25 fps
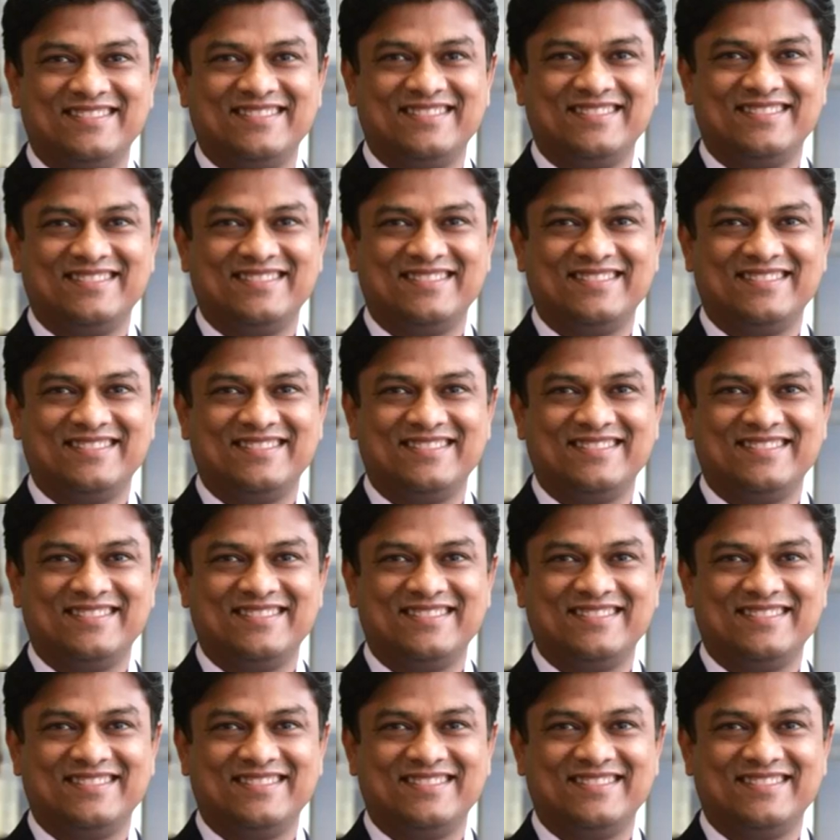
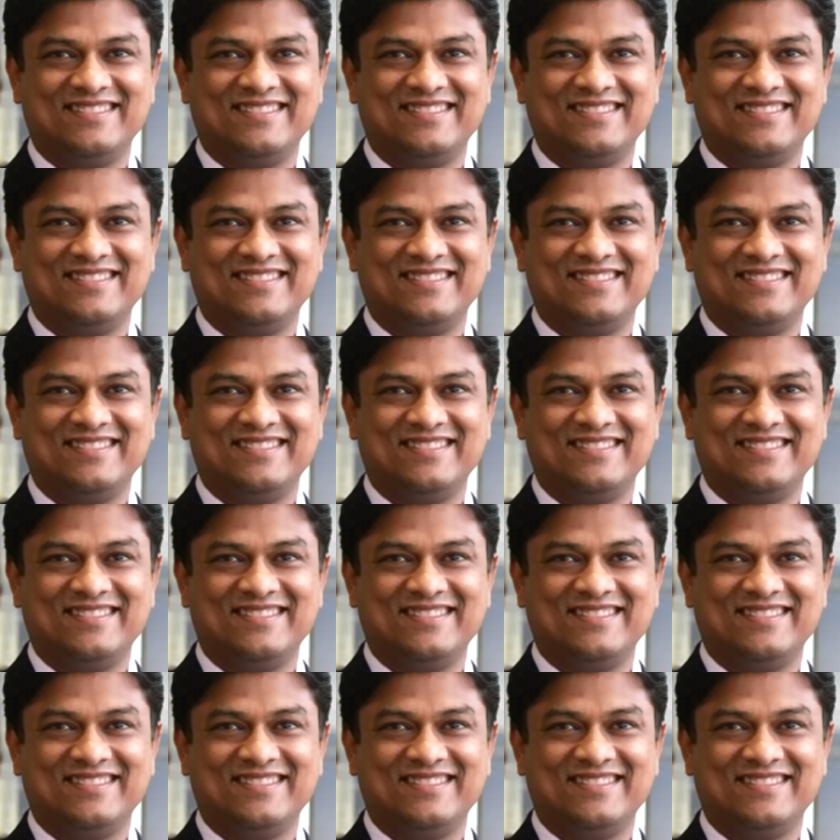
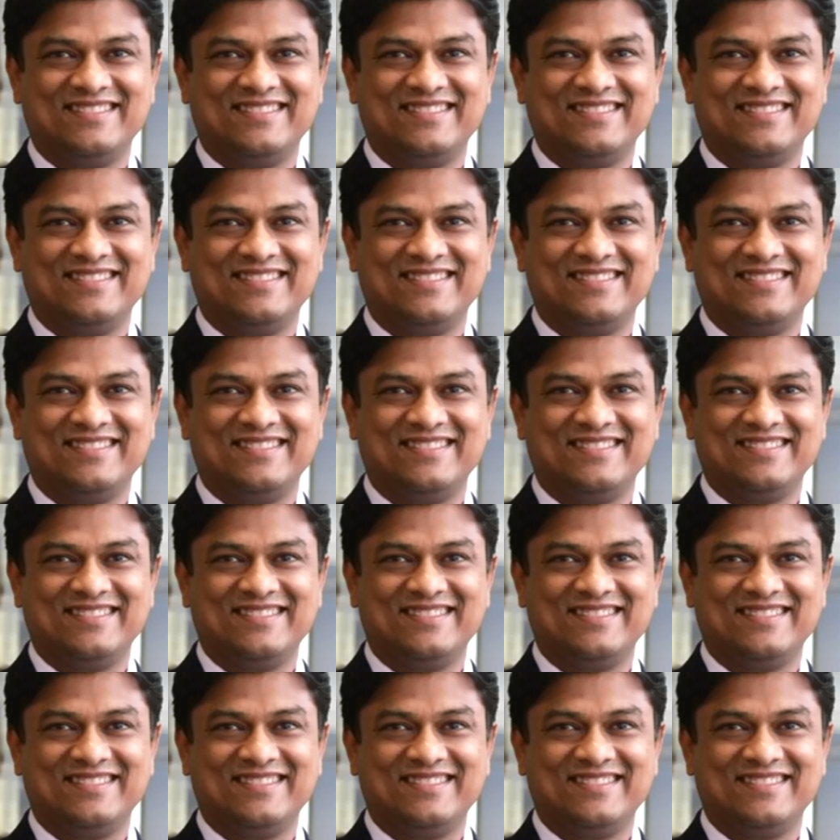
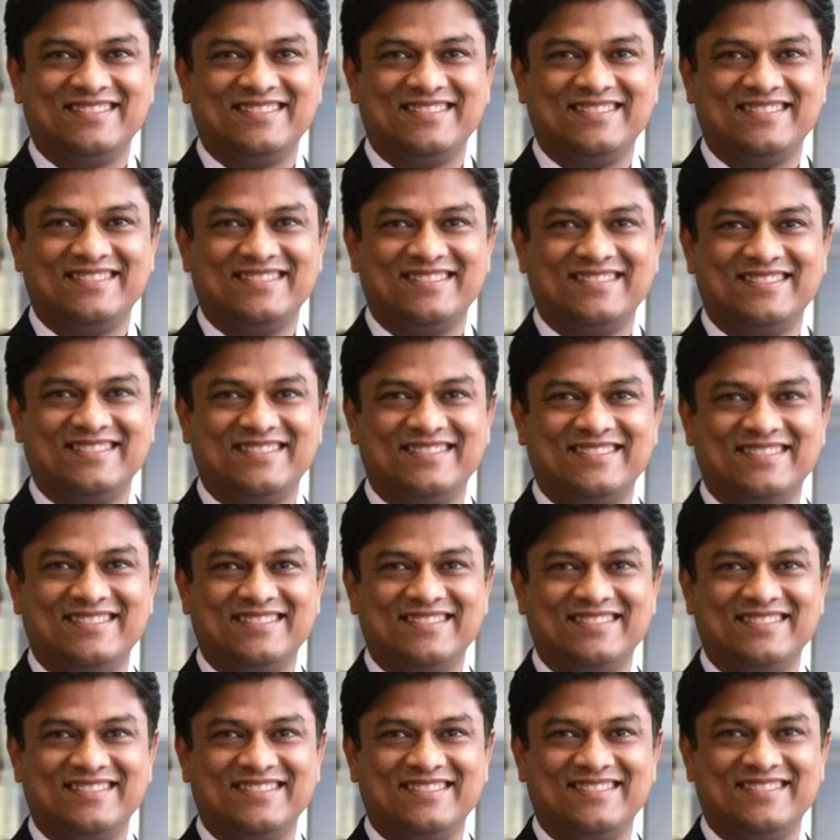
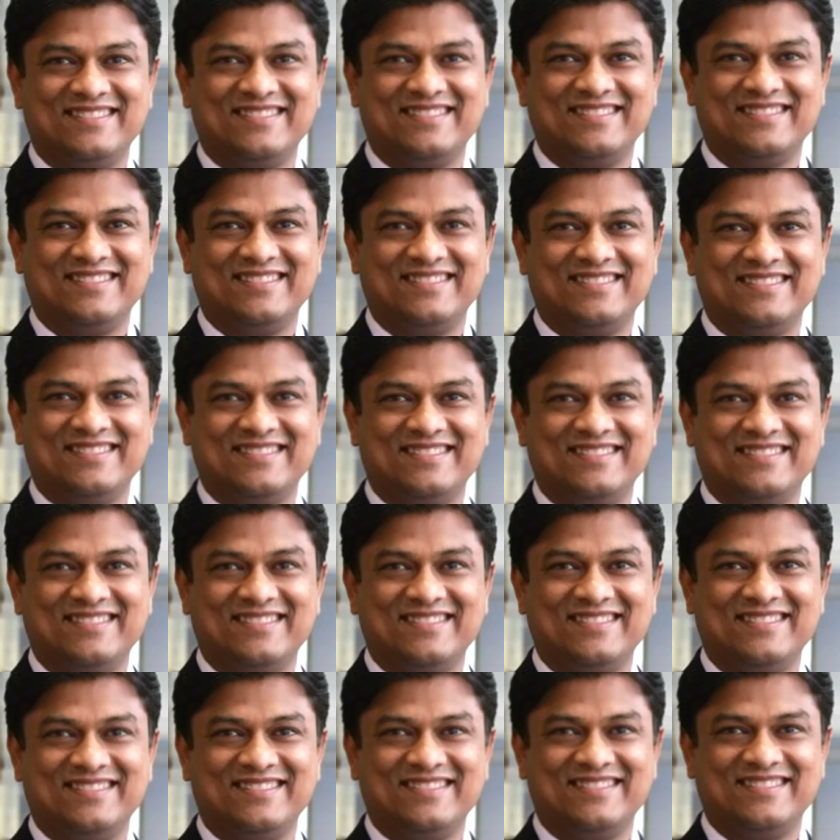
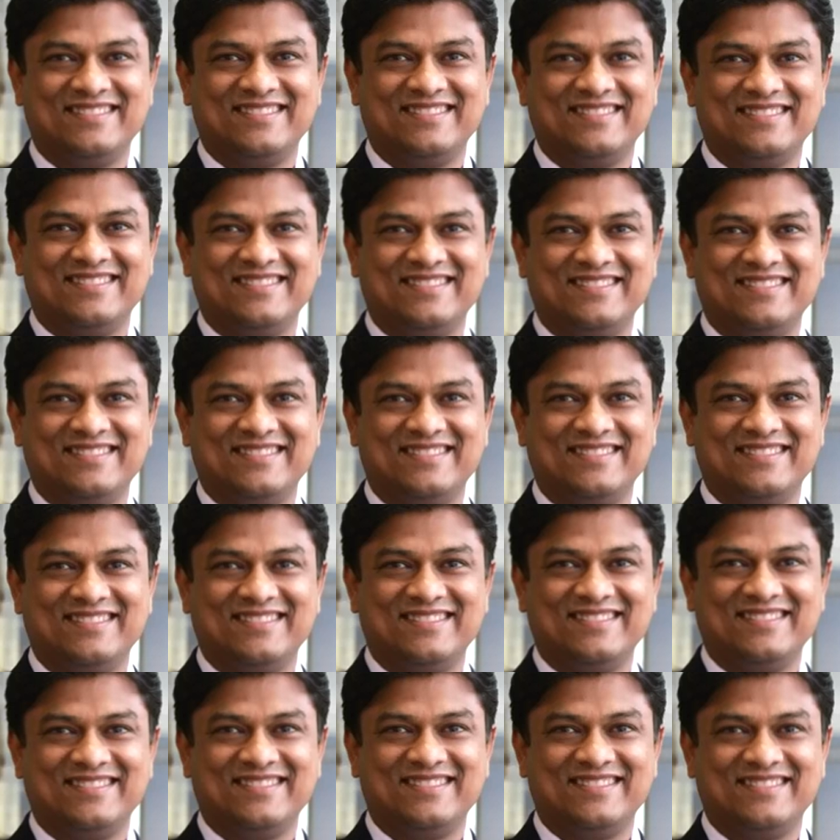
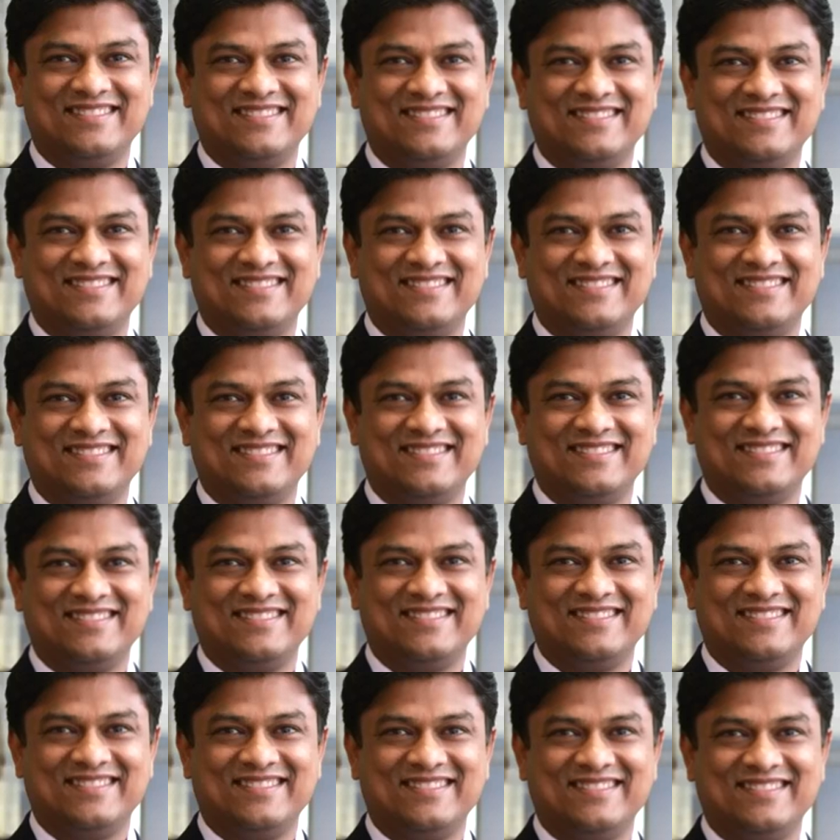
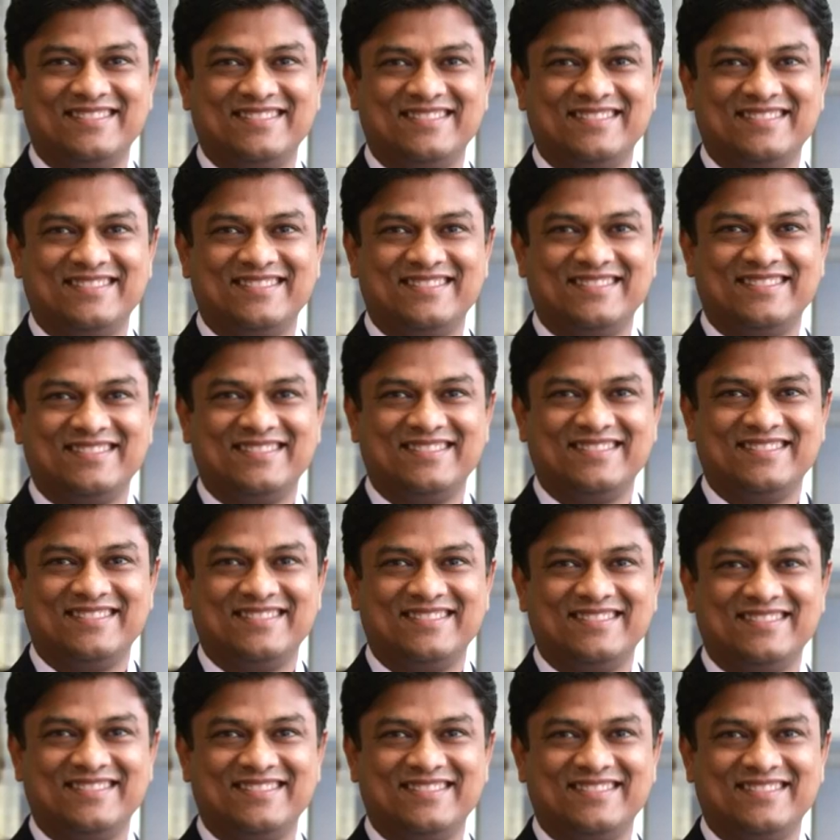The person shown says nothing.